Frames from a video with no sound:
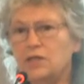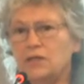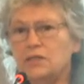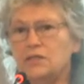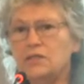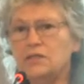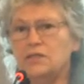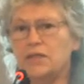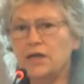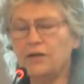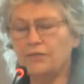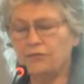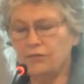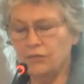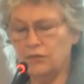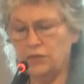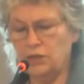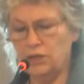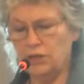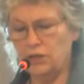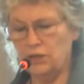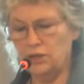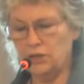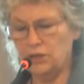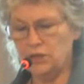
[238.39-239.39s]
several
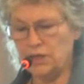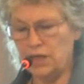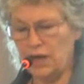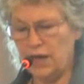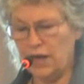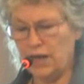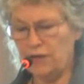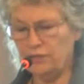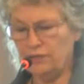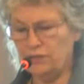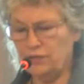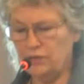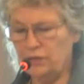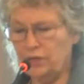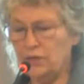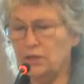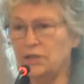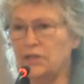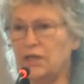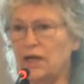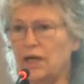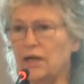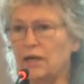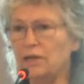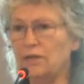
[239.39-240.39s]
years after the
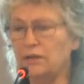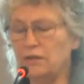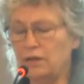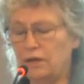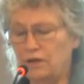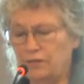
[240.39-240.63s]
death